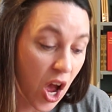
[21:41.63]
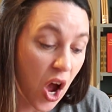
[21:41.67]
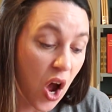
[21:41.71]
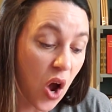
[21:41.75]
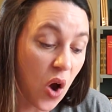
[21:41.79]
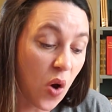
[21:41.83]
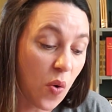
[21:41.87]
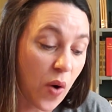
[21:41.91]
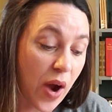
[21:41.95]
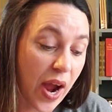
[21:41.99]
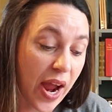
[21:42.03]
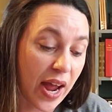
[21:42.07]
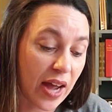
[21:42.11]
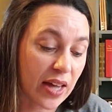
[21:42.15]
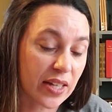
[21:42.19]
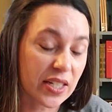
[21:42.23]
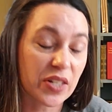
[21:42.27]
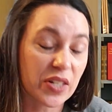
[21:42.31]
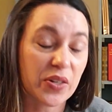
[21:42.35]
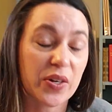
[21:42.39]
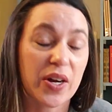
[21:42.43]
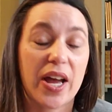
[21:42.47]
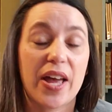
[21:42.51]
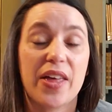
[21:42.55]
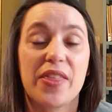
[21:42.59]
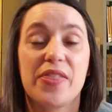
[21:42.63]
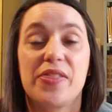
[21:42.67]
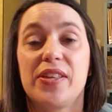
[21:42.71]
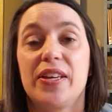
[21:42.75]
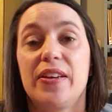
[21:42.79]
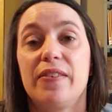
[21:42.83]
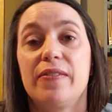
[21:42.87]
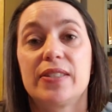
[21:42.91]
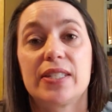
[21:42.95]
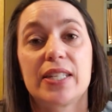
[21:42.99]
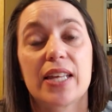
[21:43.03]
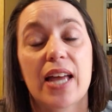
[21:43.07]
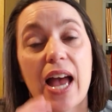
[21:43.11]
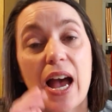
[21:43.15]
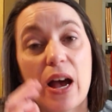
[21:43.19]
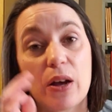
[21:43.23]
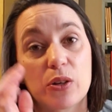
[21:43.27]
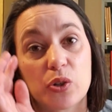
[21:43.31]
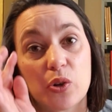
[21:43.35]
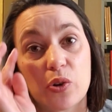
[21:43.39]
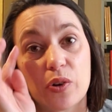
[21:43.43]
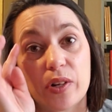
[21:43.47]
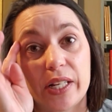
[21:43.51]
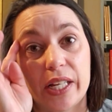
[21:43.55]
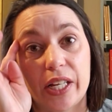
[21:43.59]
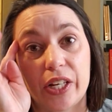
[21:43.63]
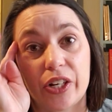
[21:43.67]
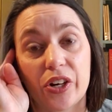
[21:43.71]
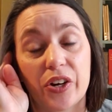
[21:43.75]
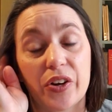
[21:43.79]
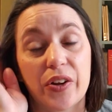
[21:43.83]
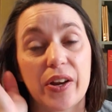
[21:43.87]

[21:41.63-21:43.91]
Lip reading: Oh, I also got Thieves household cleaner,